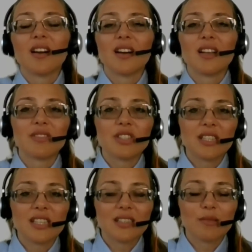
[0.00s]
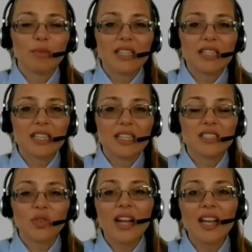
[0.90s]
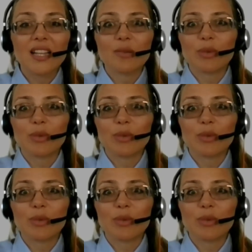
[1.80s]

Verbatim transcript: uh, if she doesn't make the things right.